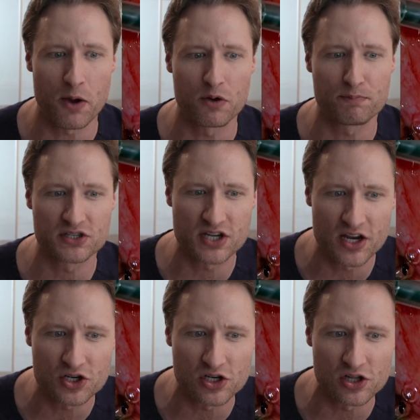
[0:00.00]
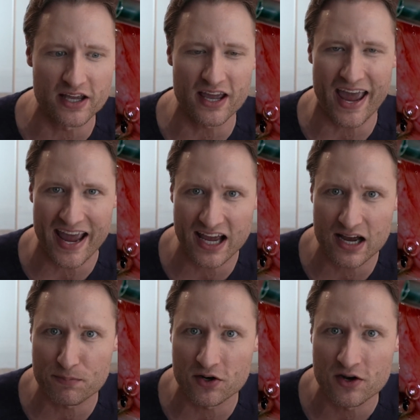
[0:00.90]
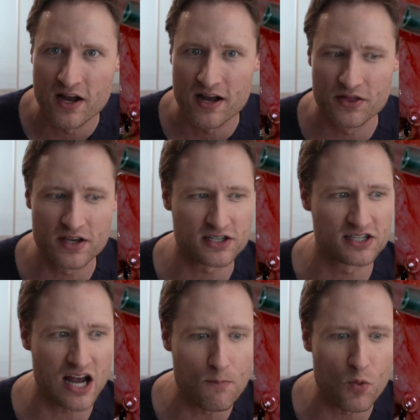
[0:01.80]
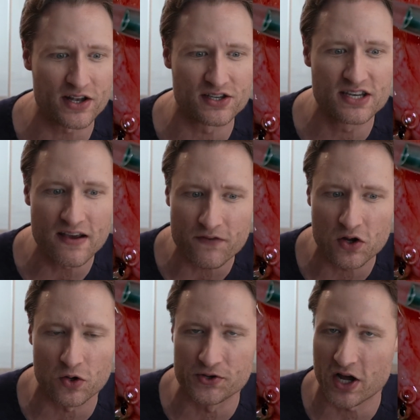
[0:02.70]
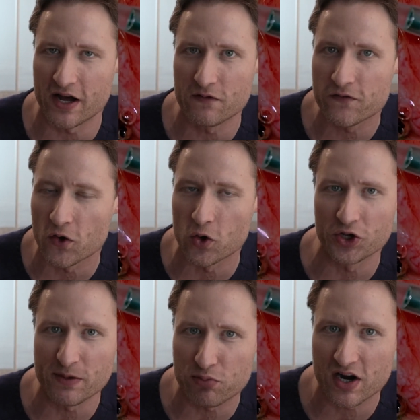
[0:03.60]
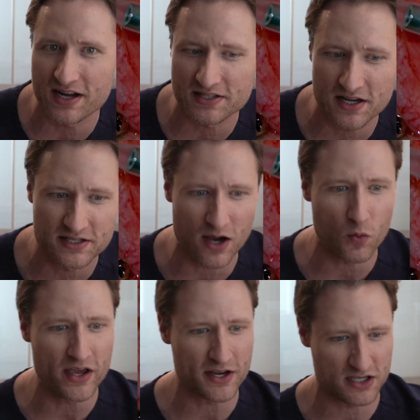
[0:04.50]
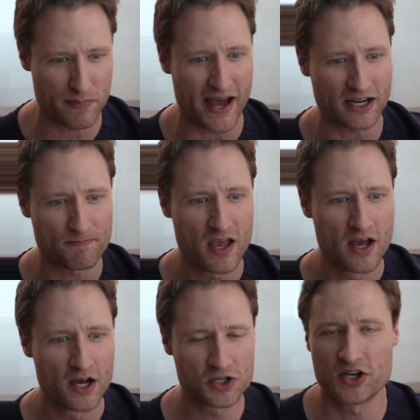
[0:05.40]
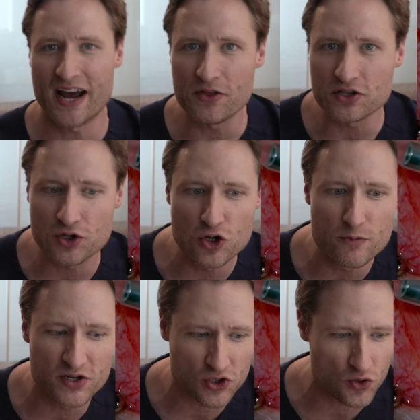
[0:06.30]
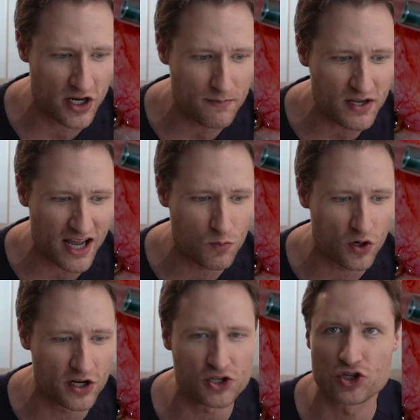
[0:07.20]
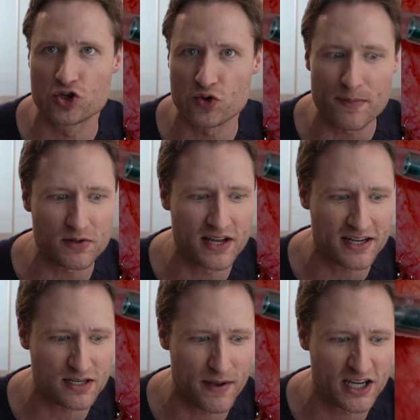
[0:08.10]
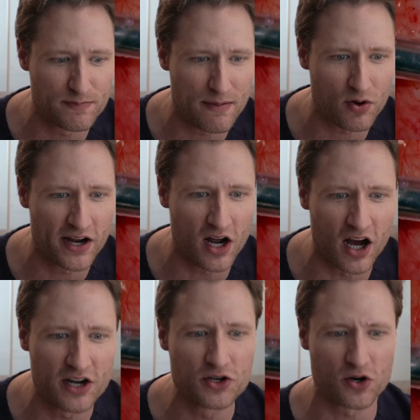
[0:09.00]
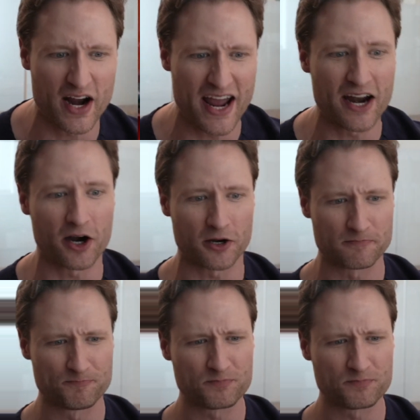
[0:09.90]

that would potentially hamper this somewhat difficult unfolding process that we expect. So now the tube is trimmed, and we're going to strip Descemet's membrane under air.